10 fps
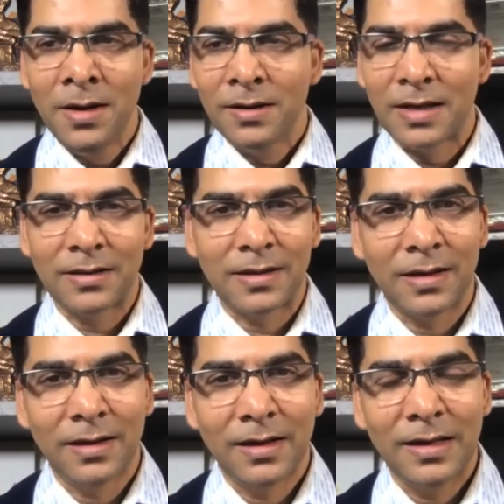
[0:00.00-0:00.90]
That
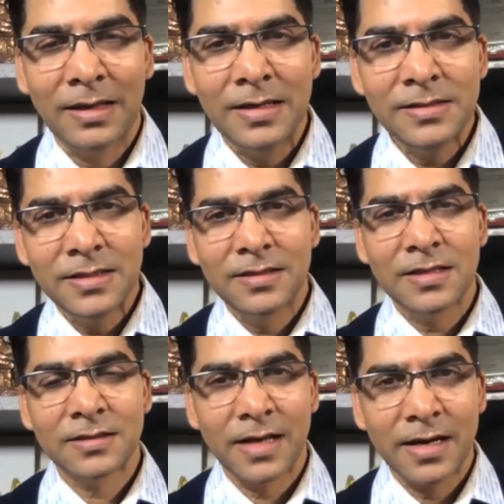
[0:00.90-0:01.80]
is it the
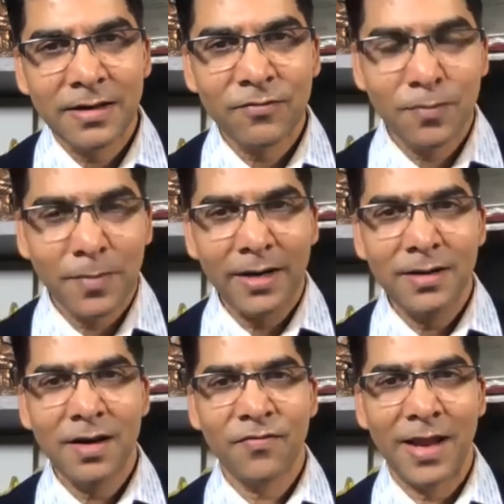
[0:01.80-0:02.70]
state of
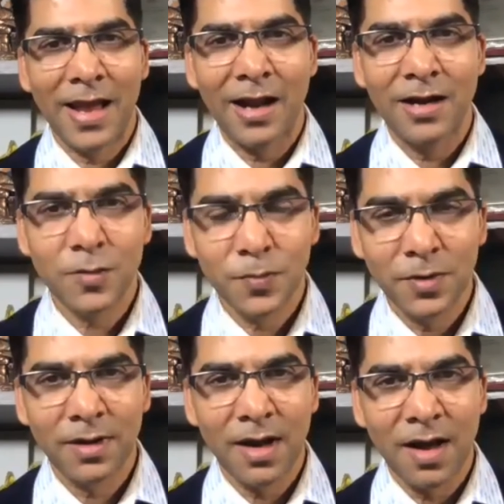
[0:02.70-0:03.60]
mind of an
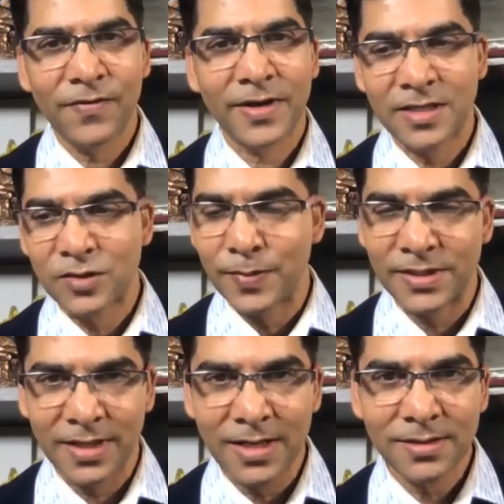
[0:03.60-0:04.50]
entrepreneur affects his
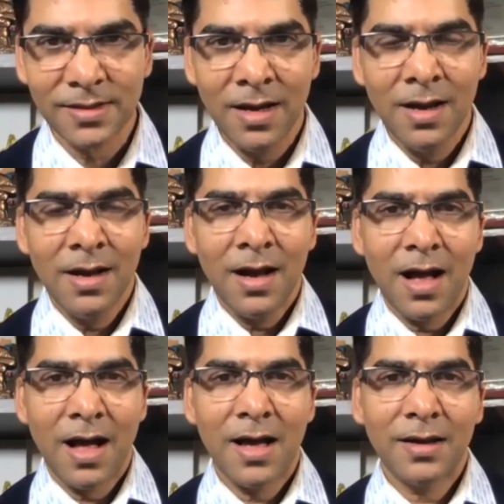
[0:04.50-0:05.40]
business,
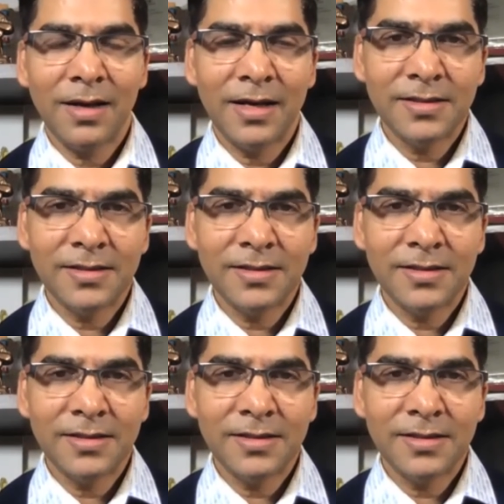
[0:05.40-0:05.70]
or is